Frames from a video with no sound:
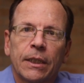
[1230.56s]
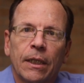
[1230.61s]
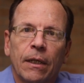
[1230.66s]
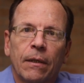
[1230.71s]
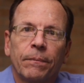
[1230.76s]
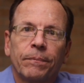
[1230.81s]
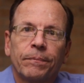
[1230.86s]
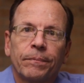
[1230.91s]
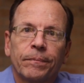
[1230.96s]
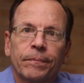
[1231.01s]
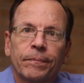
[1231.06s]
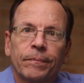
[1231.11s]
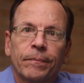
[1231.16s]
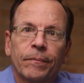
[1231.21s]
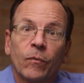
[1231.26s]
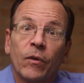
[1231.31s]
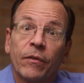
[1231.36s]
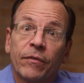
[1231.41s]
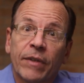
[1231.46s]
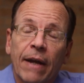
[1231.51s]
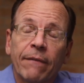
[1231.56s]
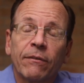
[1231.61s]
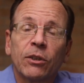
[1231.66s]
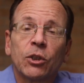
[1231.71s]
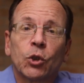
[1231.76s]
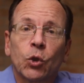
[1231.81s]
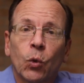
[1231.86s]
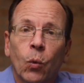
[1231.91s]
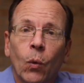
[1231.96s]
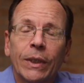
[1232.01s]
So, we've
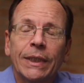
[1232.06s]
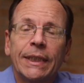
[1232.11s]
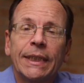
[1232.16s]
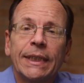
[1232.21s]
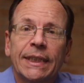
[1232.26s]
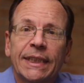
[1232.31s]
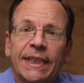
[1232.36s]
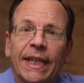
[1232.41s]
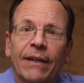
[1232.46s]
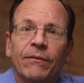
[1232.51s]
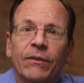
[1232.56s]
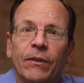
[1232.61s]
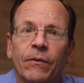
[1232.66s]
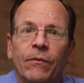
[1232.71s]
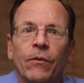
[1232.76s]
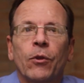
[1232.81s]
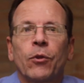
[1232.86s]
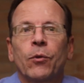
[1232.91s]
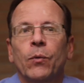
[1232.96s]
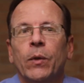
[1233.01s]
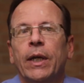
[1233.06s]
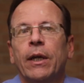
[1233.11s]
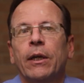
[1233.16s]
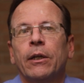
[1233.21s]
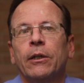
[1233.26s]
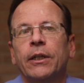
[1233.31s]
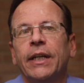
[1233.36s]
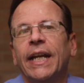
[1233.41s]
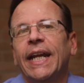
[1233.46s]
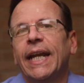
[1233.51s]
covered 27 of the
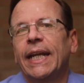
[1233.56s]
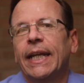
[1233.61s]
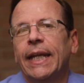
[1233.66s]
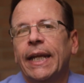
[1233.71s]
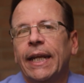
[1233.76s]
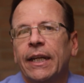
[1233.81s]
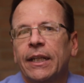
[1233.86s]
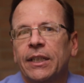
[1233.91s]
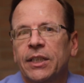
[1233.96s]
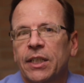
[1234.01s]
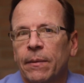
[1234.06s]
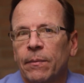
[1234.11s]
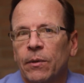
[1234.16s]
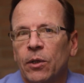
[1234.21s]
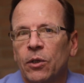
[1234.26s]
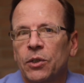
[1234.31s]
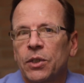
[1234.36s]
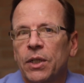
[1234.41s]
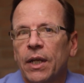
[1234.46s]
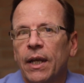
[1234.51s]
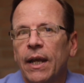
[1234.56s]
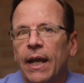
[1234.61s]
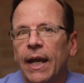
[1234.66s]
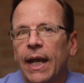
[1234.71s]
388 exhibitors